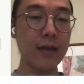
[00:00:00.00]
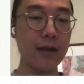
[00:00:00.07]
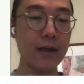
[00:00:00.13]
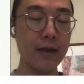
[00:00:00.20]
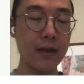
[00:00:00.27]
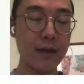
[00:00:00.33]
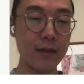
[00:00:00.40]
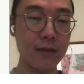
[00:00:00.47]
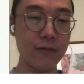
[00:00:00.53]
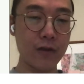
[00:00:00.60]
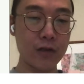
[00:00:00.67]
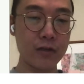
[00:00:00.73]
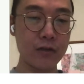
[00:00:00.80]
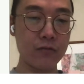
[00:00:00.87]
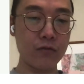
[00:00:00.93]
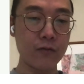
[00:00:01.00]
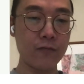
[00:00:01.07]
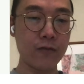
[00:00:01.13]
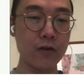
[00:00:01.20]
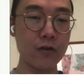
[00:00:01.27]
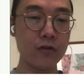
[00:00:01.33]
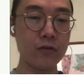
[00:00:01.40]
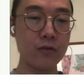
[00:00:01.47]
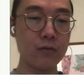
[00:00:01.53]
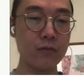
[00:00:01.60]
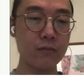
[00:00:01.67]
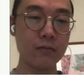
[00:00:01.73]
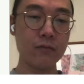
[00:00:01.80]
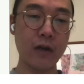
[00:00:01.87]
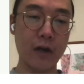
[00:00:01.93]
in the function refer to
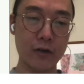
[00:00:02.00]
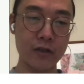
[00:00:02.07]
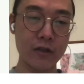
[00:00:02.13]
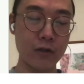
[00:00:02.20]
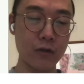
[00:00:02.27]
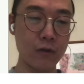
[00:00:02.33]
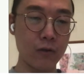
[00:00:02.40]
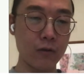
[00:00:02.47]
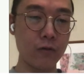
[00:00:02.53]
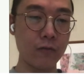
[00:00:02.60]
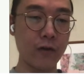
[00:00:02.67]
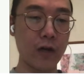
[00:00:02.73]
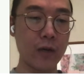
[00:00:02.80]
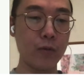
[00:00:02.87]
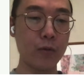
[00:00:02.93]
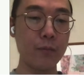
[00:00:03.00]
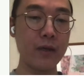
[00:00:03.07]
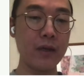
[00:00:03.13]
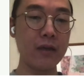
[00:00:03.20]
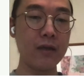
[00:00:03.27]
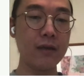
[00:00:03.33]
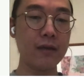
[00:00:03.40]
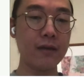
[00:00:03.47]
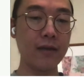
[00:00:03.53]
our single local variable b,